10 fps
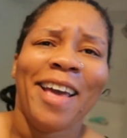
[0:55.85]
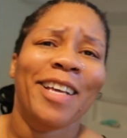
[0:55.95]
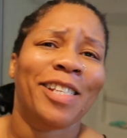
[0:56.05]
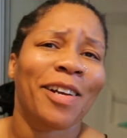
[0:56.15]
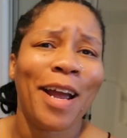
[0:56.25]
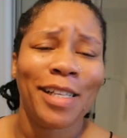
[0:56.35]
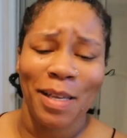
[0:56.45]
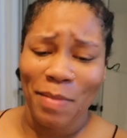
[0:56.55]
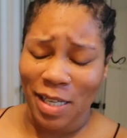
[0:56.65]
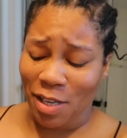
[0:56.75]
He turned
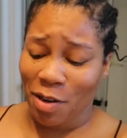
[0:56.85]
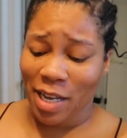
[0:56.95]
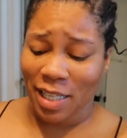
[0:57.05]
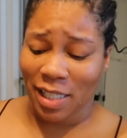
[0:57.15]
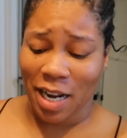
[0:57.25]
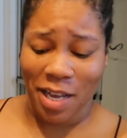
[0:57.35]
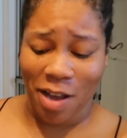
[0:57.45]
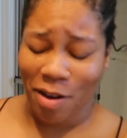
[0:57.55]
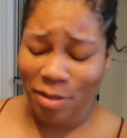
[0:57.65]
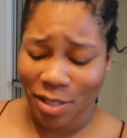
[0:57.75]
eighteen months old yesterday,
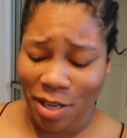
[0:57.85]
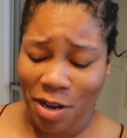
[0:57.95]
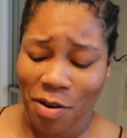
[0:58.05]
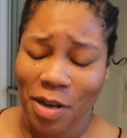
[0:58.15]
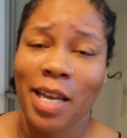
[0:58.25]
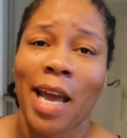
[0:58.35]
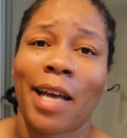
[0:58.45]
y'all, so he